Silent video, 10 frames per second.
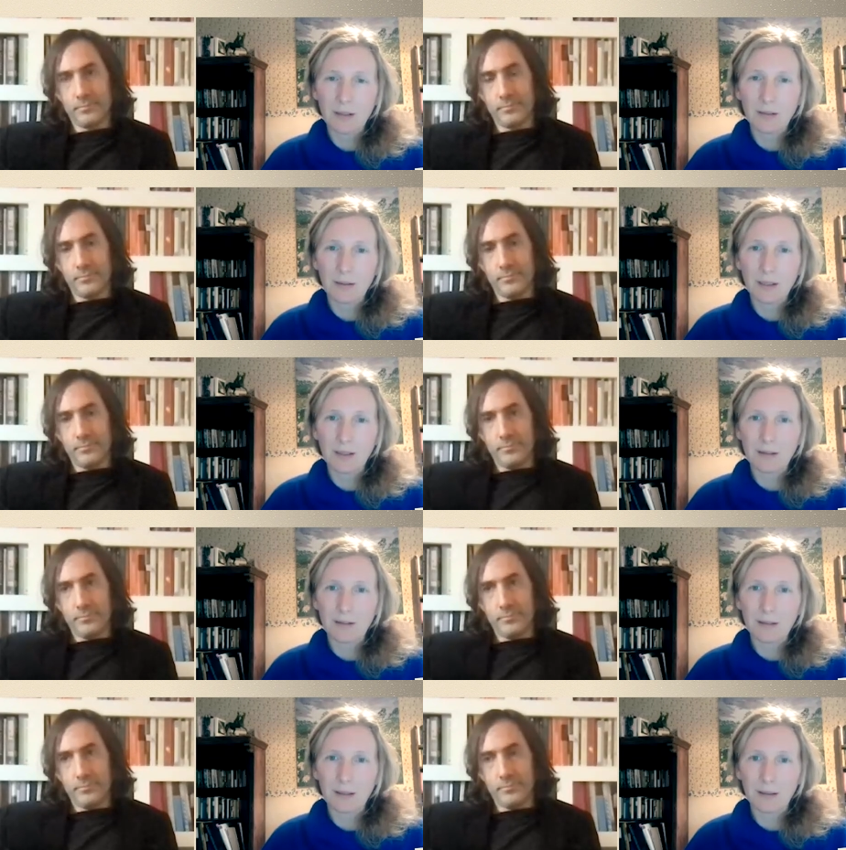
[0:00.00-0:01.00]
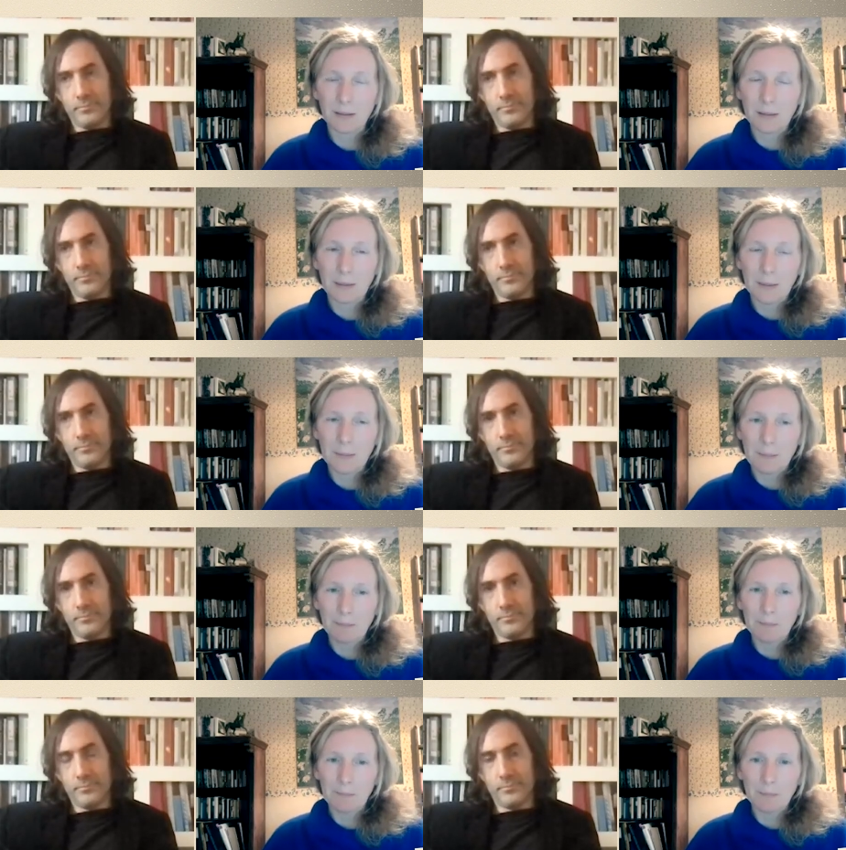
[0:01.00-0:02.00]
Speaker 1: and I think is uh,
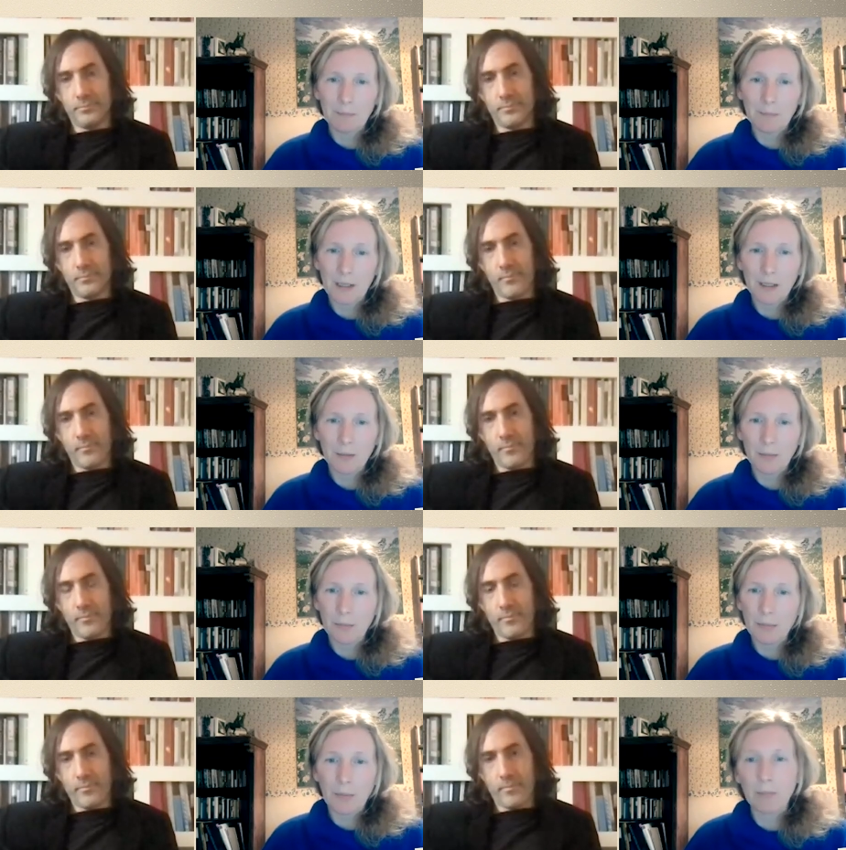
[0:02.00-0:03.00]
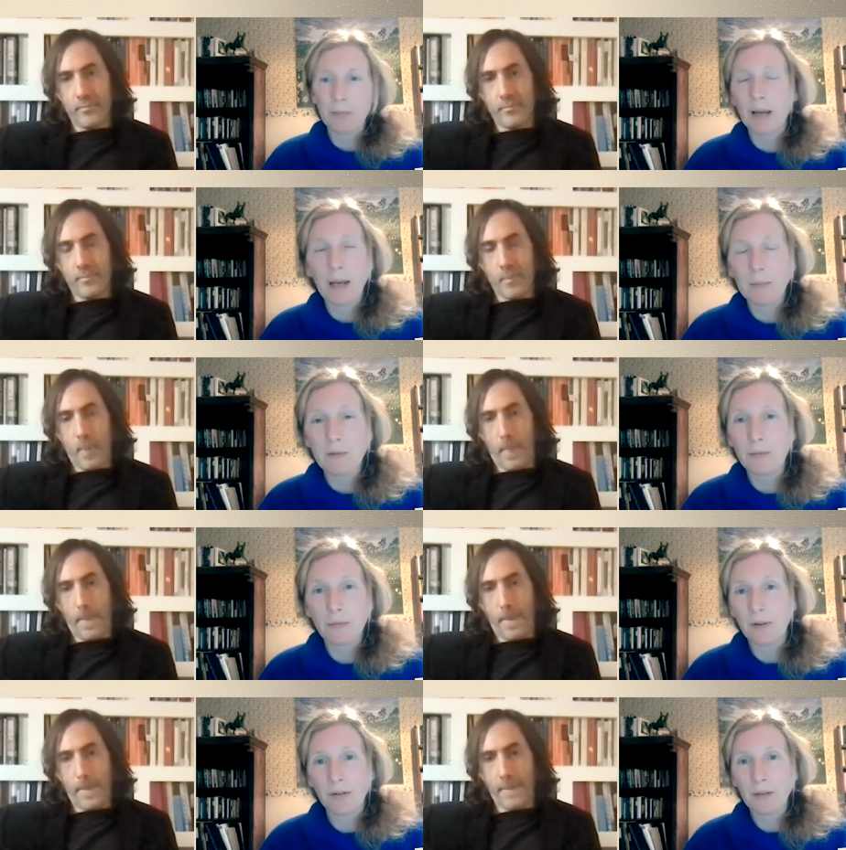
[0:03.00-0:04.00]
you know uh, perhaps
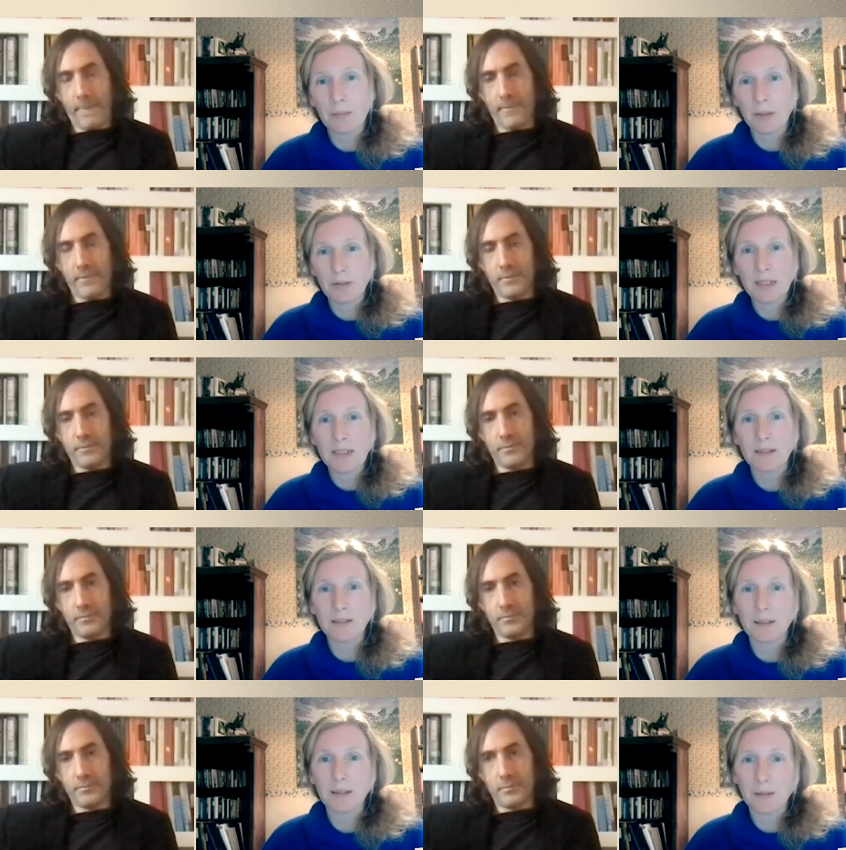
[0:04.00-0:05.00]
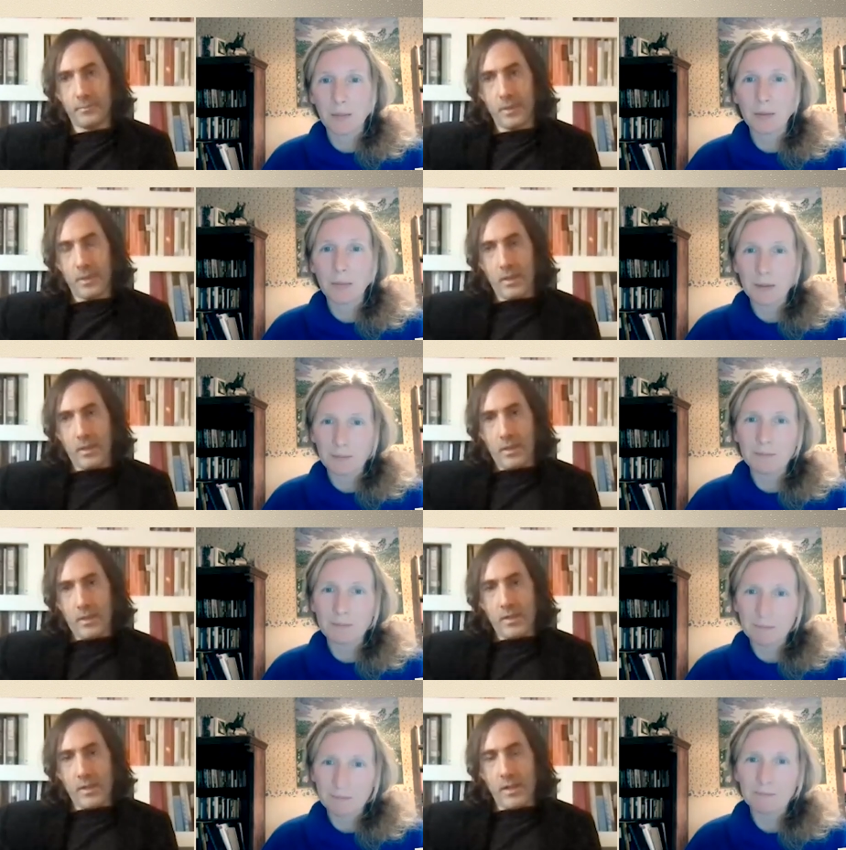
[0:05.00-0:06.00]
very much needed at the moment.
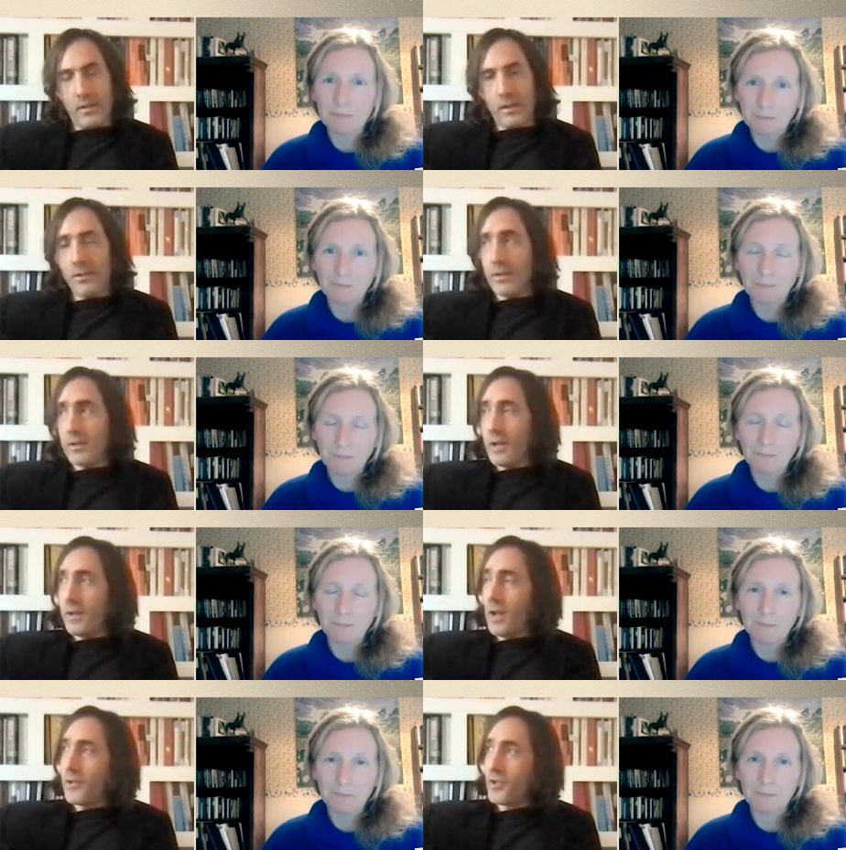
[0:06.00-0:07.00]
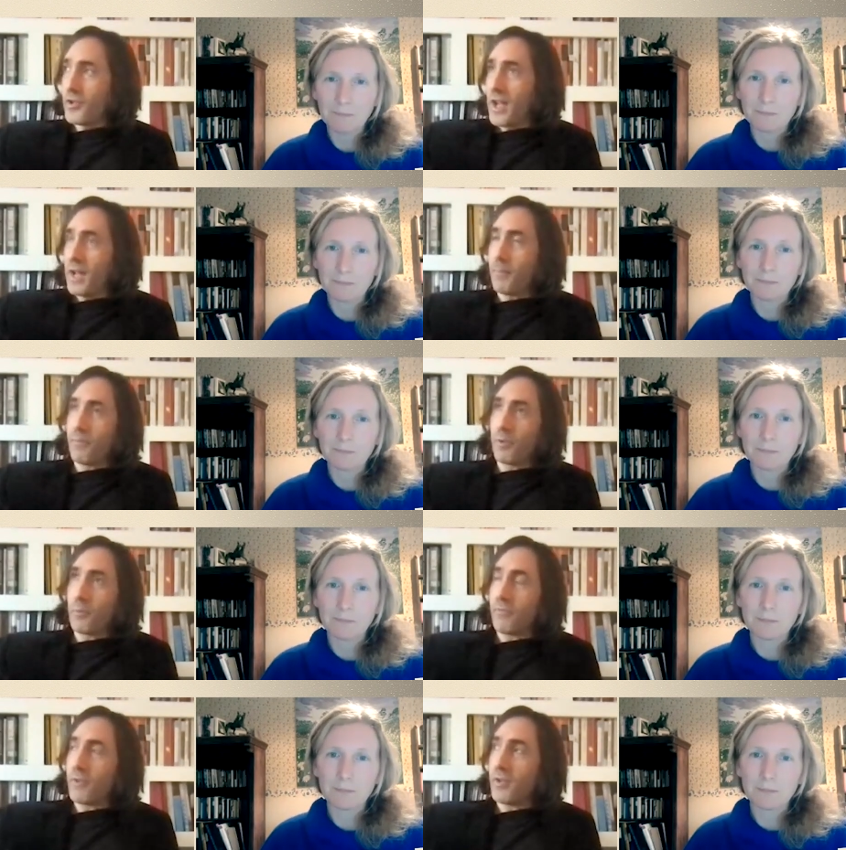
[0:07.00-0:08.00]
Speaker 2: Yeah, and I, I'll just add before
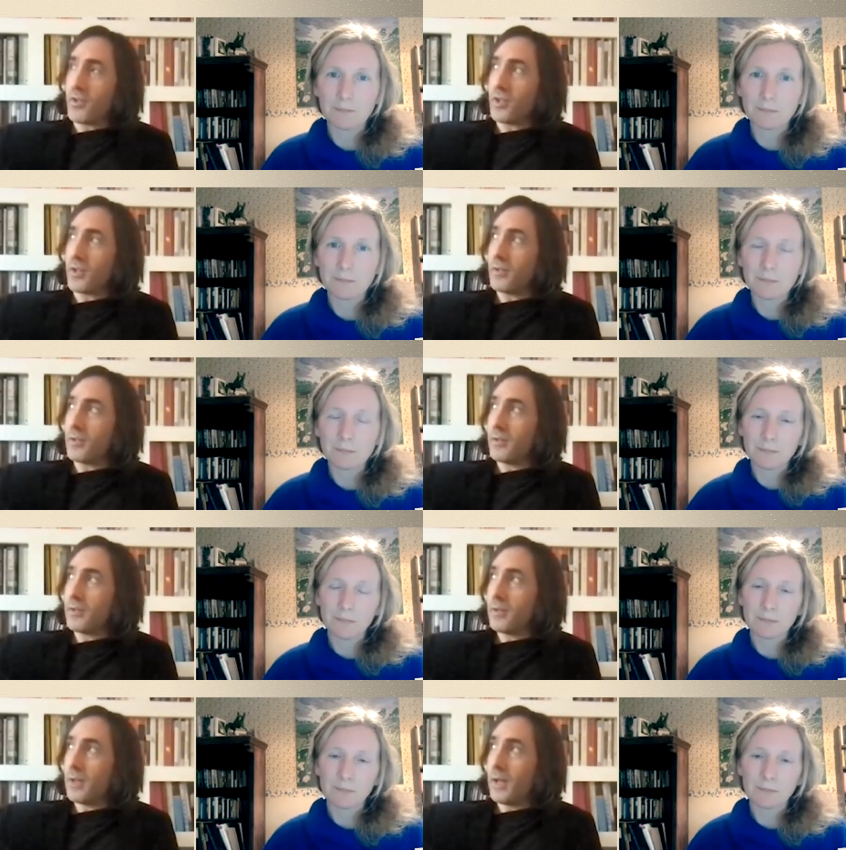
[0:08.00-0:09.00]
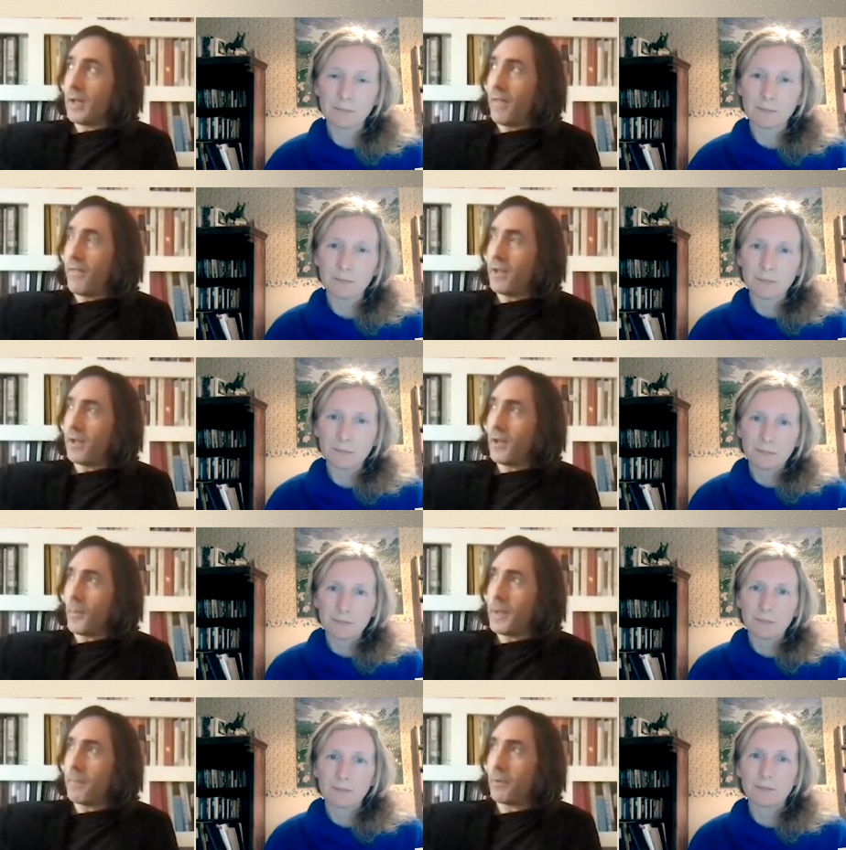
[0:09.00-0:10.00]
we finish that I think a lot
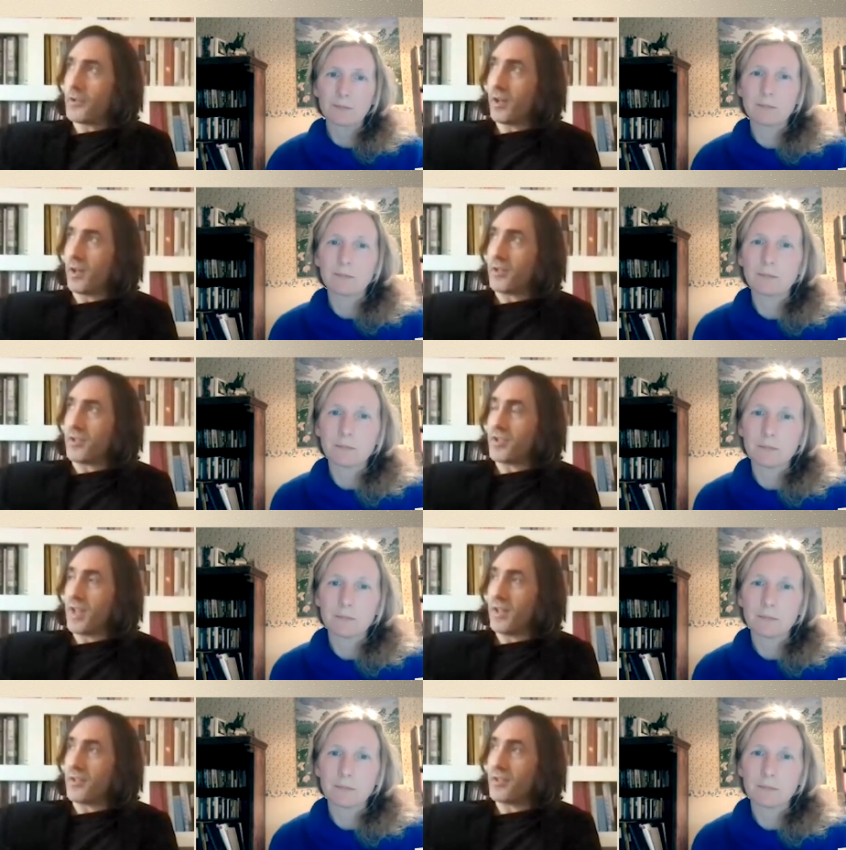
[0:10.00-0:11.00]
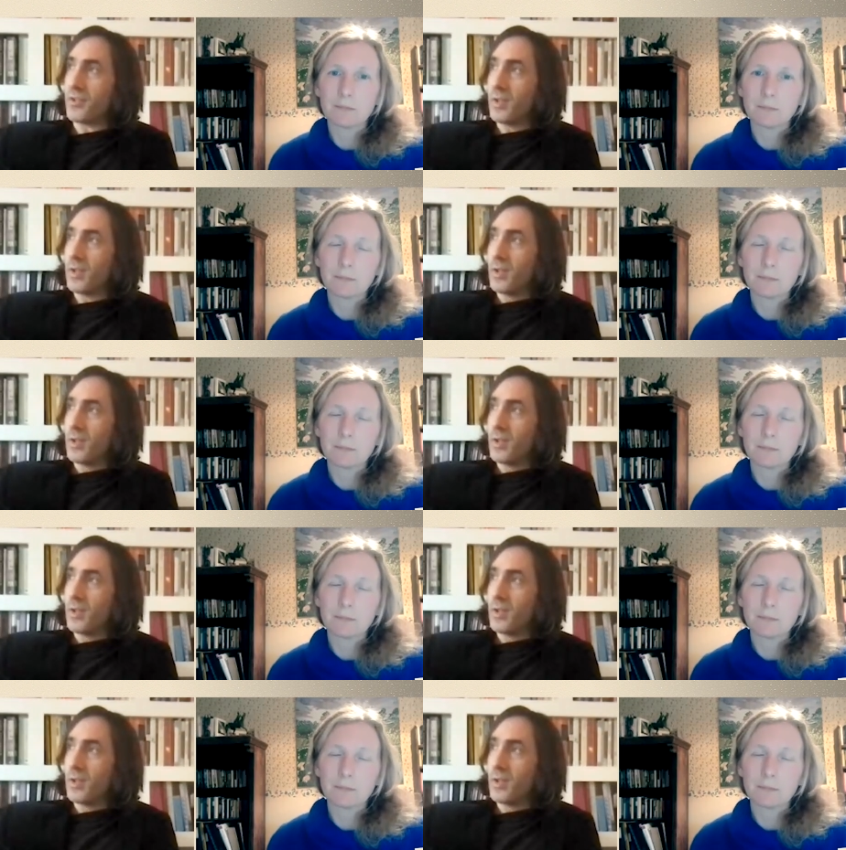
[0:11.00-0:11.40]
of people are starting to sense